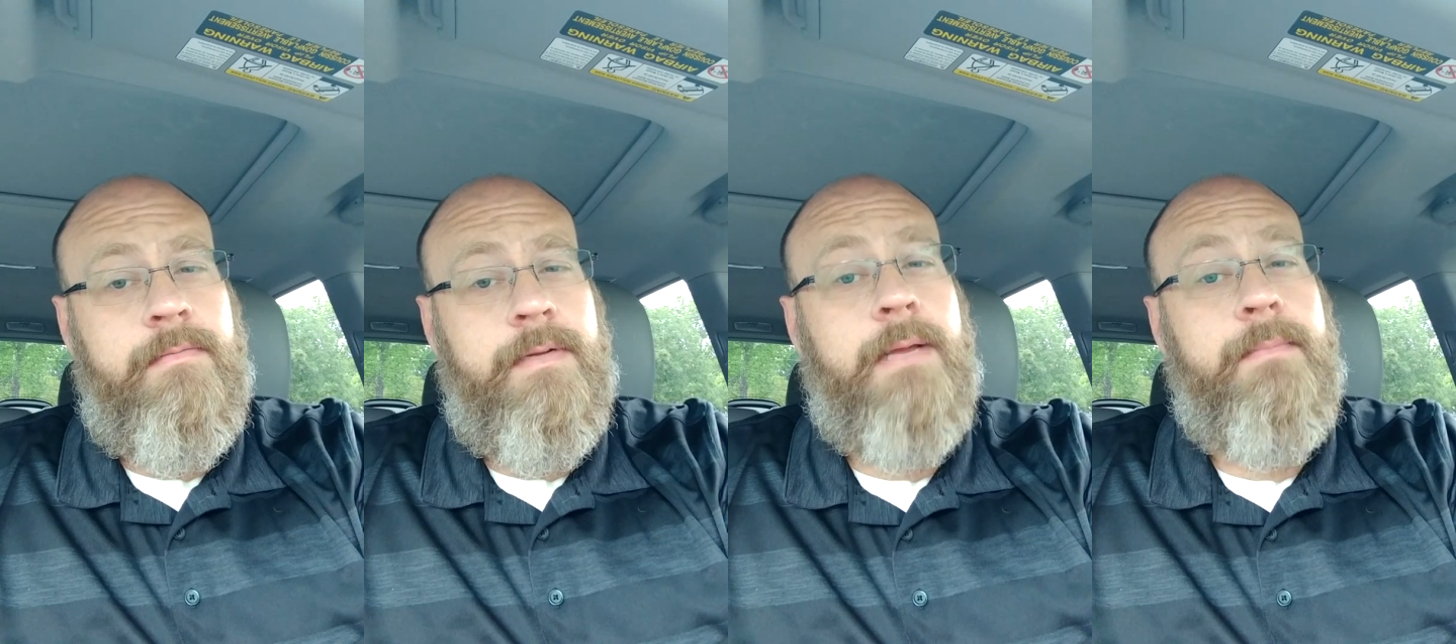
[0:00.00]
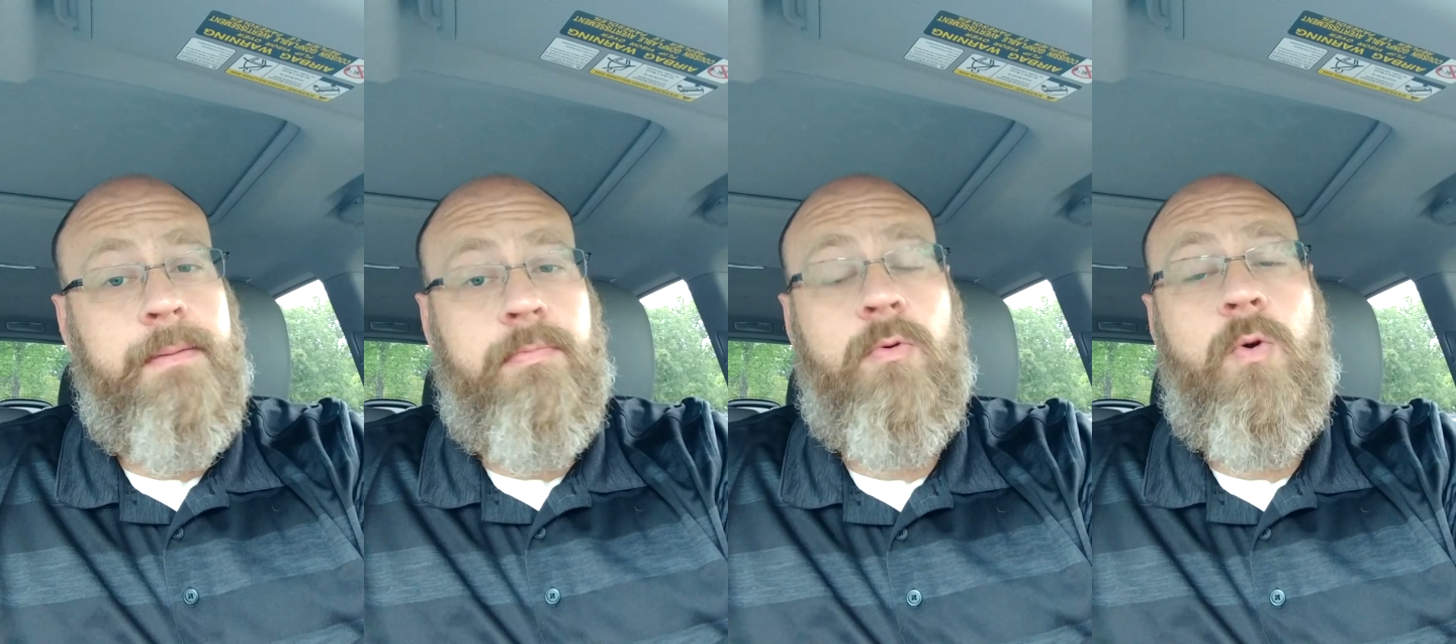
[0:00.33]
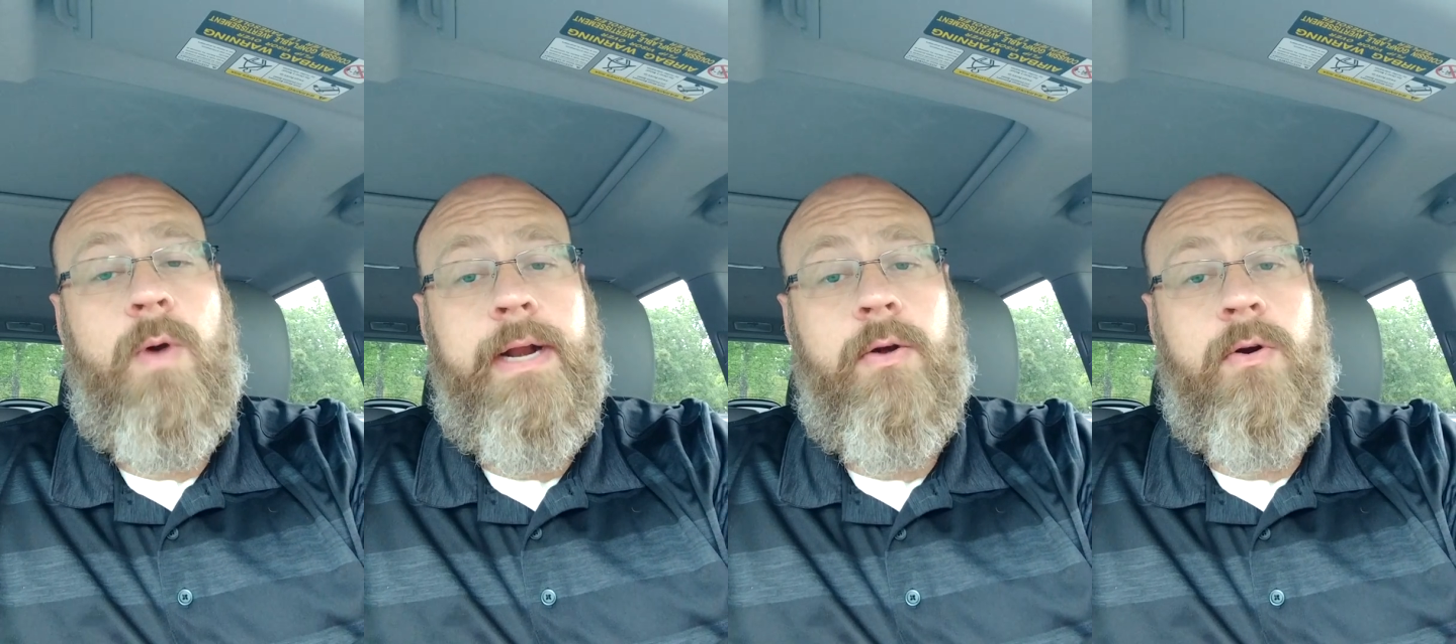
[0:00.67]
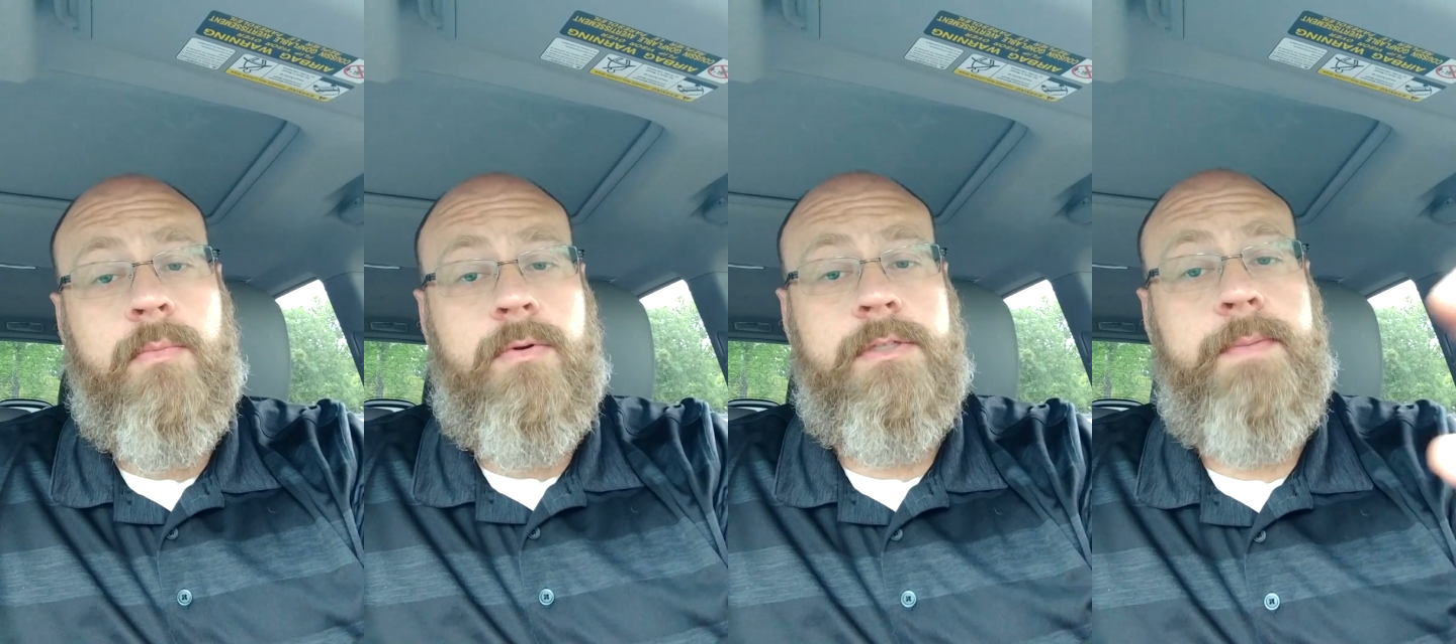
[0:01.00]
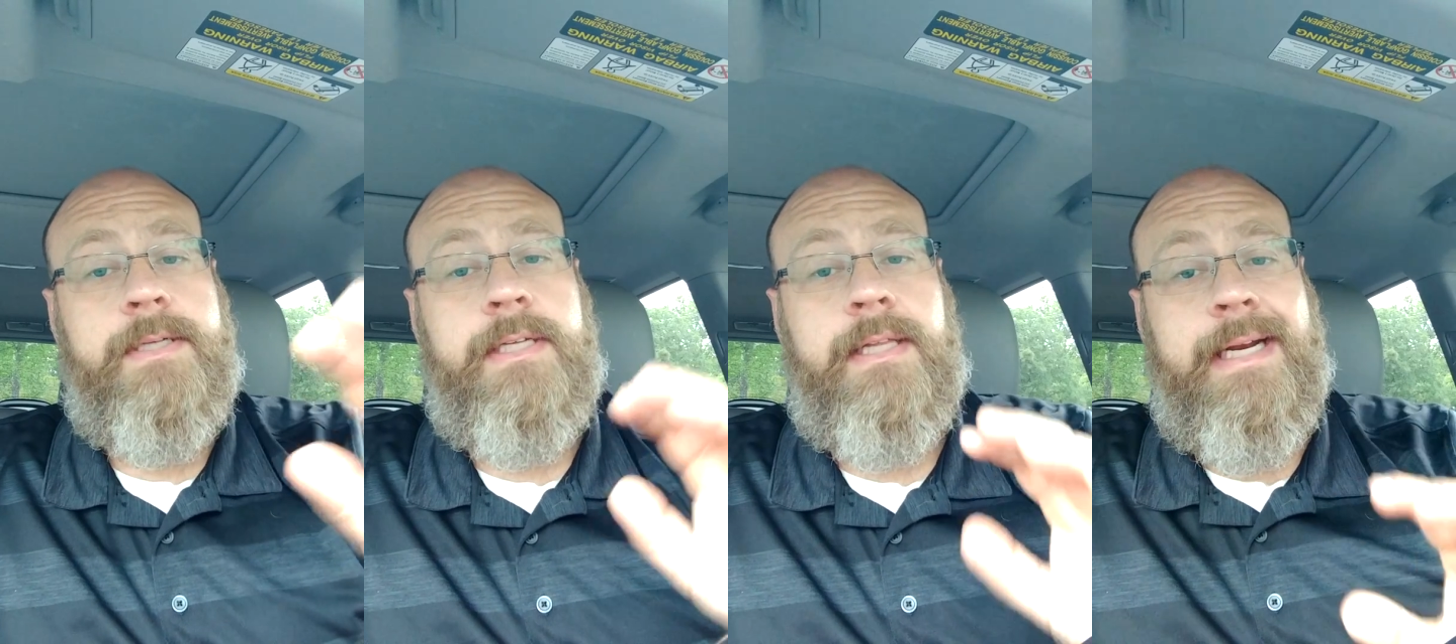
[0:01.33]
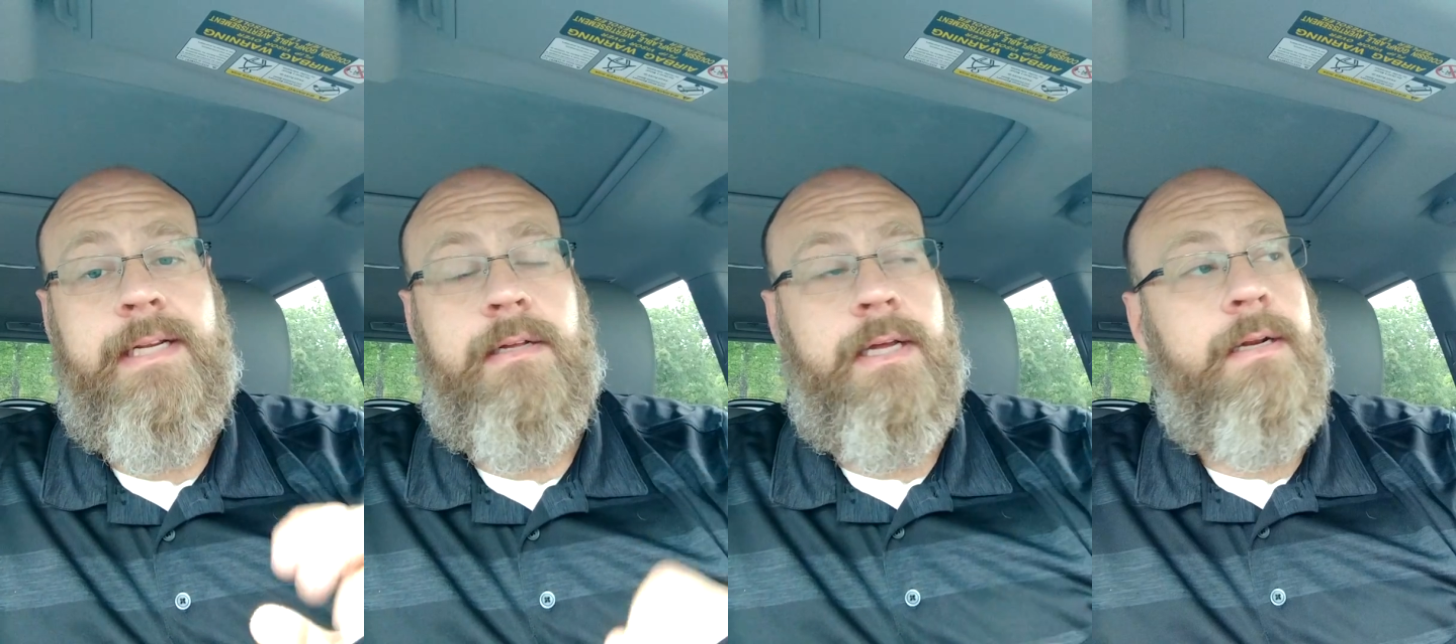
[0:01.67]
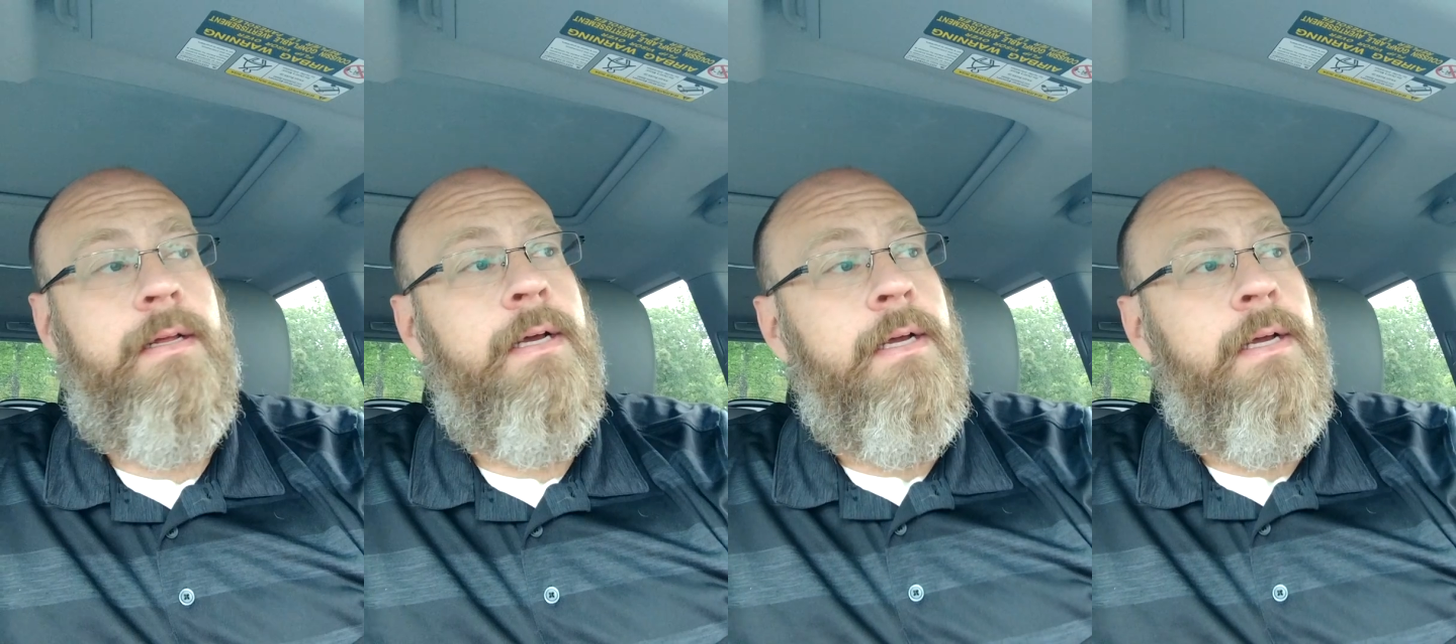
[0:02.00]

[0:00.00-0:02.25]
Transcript: can be quite horrible, especially late at night.